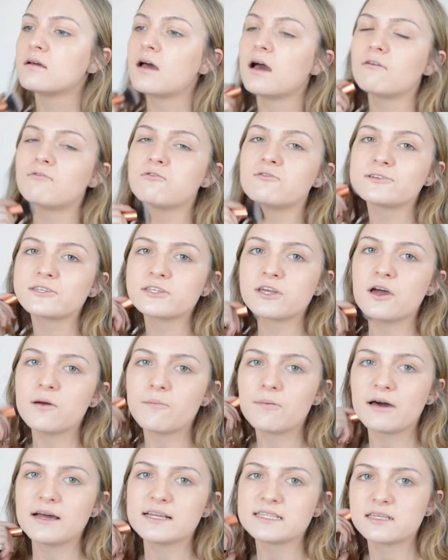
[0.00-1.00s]
I've also
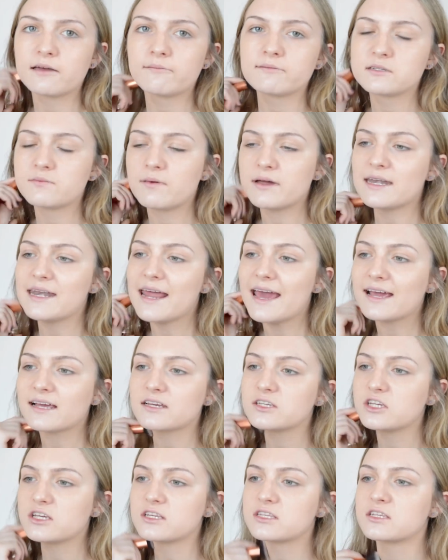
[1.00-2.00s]
applied some to my neck
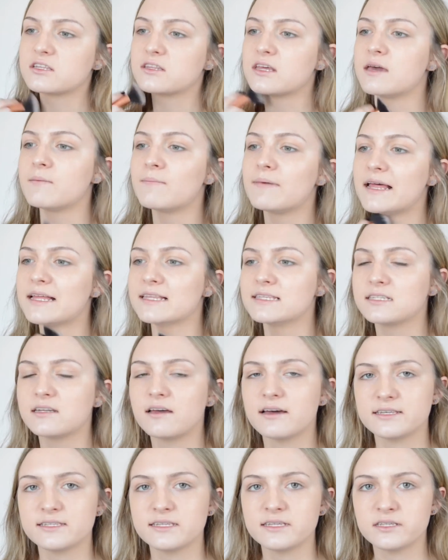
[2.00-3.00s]
just so that it blends
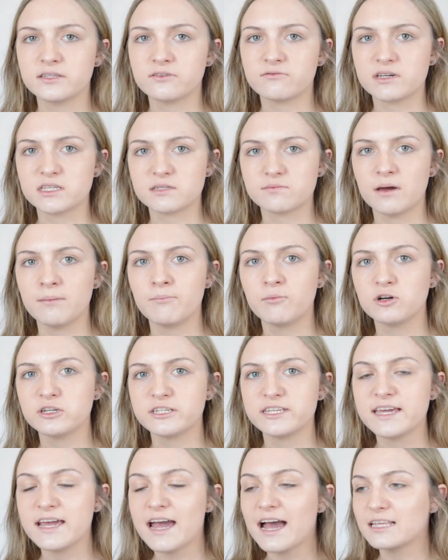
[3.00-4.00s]
nicely to the rest of my
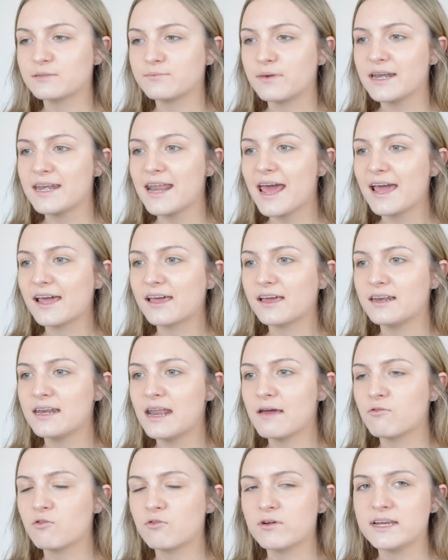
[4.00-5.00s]
body, as my neck
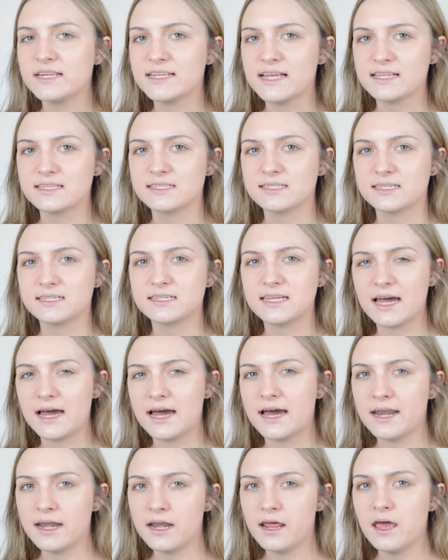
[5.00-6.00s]
never really tends to
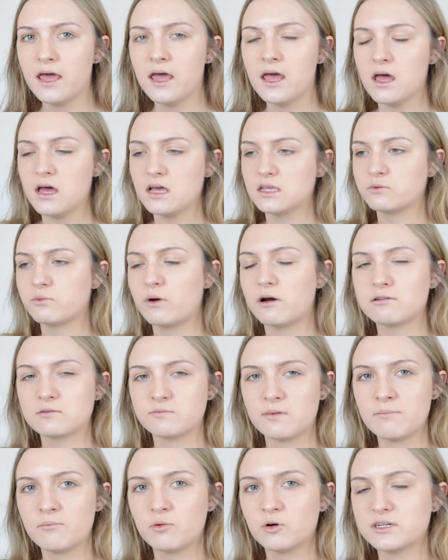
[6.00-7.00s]
tan as well as
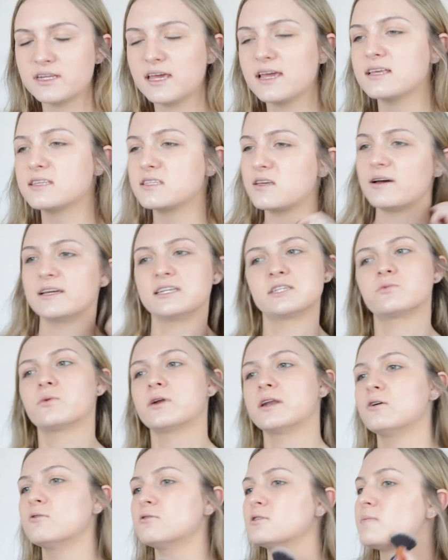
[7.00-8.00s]
my body, so I just
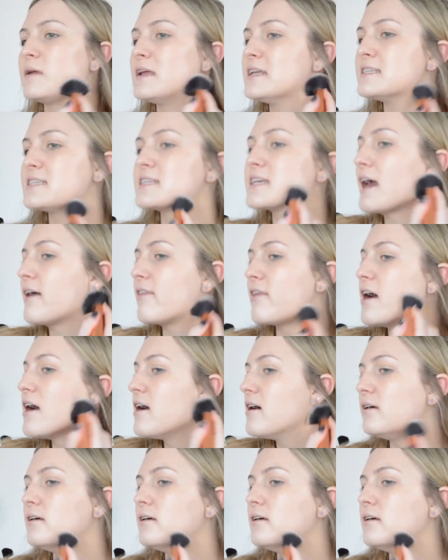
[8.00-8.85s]
want it all to blend together.